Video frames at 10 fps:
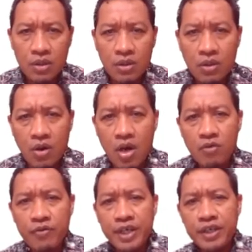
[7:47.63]
all
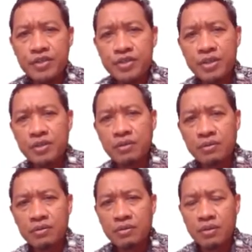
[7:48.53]
variation
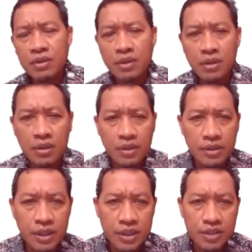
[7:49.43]

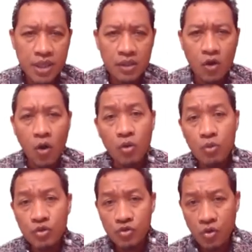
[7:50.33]
the result
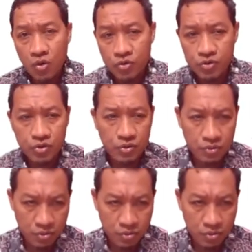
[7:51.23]
almost close,